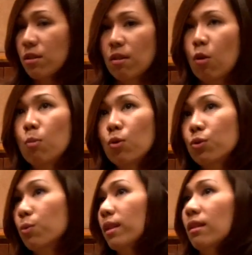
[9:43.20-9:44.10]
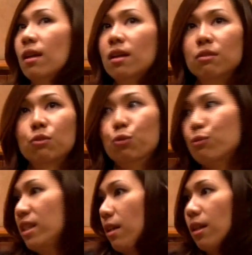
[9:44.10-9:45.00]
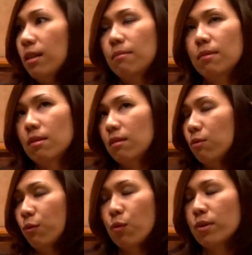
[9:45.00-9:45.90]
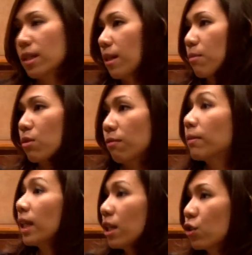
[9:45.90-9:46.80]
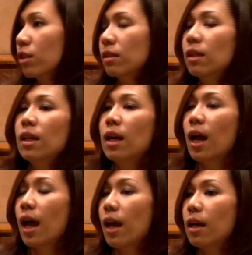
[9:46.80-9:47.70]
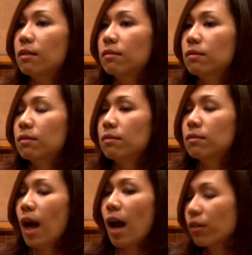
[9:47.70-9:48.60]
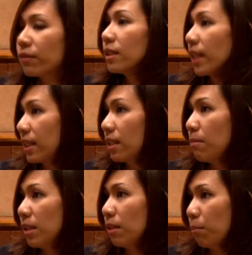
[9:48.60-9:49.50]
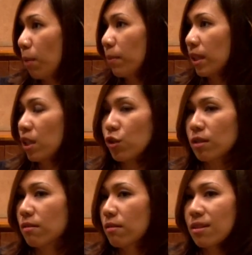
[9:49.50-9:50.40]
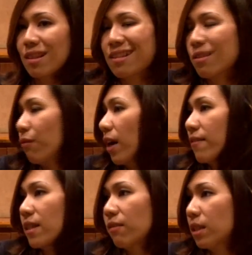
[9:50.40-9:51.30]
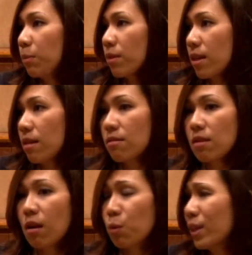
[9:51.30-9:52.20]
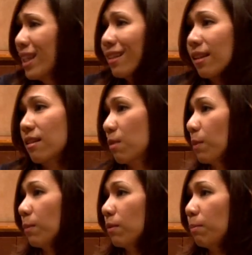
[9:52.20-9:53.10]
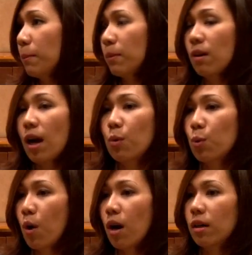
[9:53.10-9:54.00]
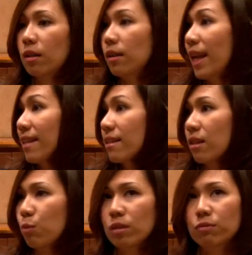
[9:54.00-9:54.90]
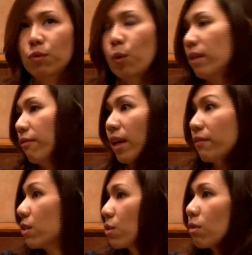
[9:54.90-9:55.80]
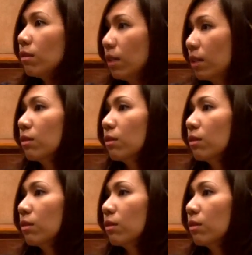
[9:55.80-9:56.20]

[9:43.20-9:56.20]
Is almost 3 times and 4 times of Malaysia, and out of the 90 million population, 65-70% are working class people who are less than 45 years old.